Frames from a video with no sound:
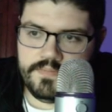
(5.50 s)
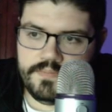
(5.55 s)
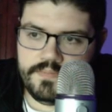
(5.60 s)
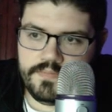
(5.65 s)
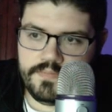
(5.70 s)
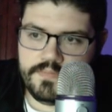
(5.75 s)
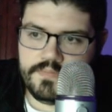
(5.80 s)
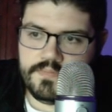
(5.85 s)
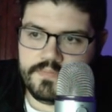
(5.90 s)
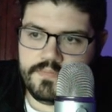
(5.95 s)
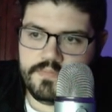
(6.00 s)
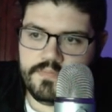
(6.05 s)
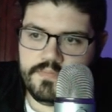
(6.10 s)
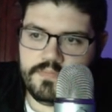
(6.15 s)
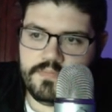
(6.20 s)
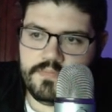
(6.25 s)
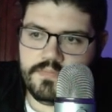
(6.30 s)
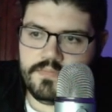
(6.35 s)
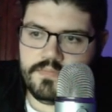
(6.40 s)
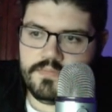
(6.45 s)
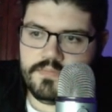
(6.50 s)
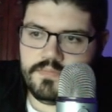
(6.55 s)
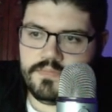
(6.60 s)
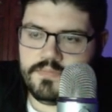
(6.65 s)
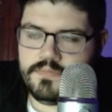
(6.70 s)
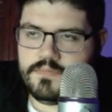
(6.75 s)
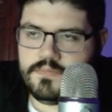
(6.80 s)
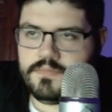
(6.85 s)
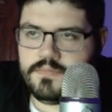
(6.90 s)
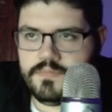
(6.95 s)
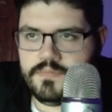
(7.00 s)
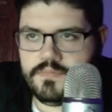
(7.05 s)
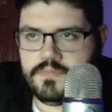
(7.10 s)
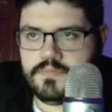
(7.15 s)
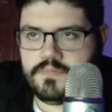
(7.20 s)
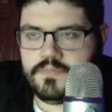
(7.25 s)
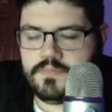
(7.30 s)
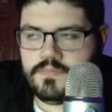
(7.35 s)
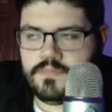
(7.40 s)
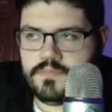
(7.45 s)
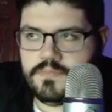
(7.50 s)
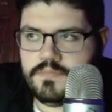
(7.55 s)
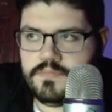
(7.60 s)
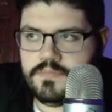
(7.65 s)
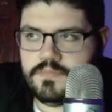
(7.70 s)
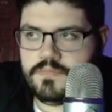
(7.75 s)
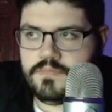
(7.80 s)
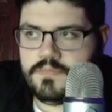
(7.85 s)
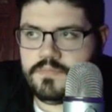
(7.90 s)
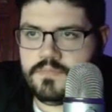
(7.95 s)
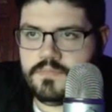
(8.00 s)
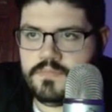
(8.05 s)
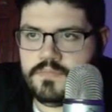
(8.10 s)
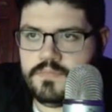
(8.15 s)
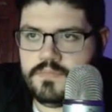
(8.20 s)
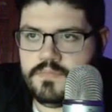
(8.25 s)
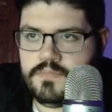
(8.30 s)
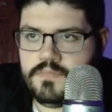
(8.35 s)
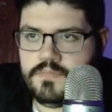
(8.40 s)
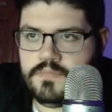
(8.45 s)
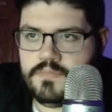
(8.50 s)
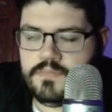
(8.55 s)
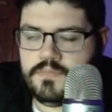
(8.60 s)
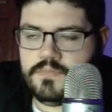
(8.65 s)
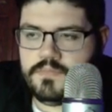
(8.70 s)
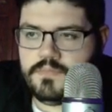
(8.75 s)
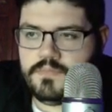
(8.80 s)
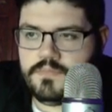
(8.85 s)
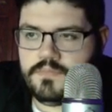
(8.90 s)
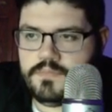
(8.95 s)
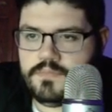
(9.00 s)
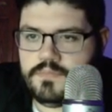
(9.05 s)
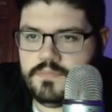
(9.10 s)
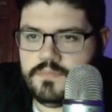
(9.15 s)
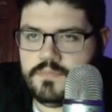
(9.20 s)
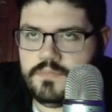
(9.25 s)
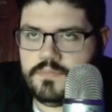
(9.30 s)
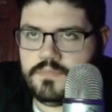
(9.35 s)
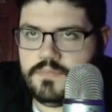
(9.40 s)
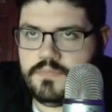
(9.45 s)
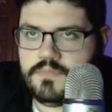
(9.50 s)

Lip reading: The person shown says nothing.